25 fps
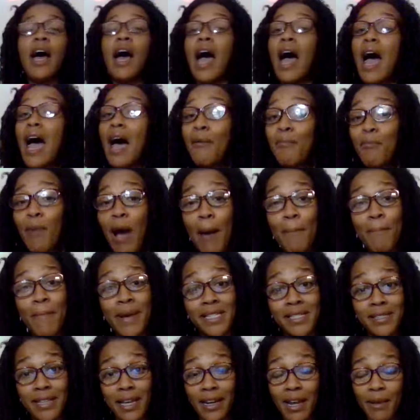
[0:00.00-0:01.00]
I, I
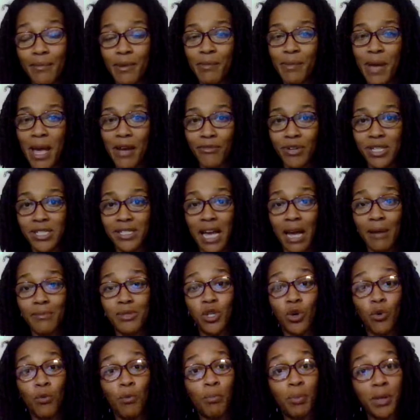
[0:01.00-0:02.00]
mess that name up every time,
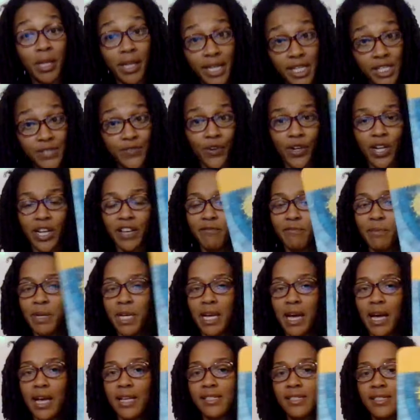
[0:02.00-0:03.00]
so please forgive me,
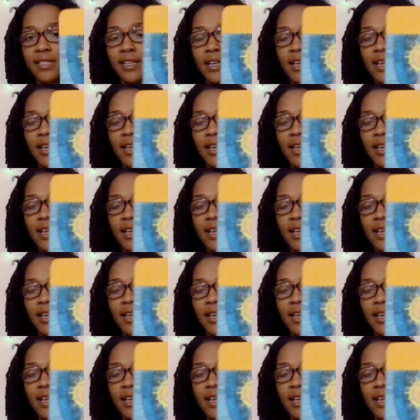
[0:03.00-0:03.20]
guys.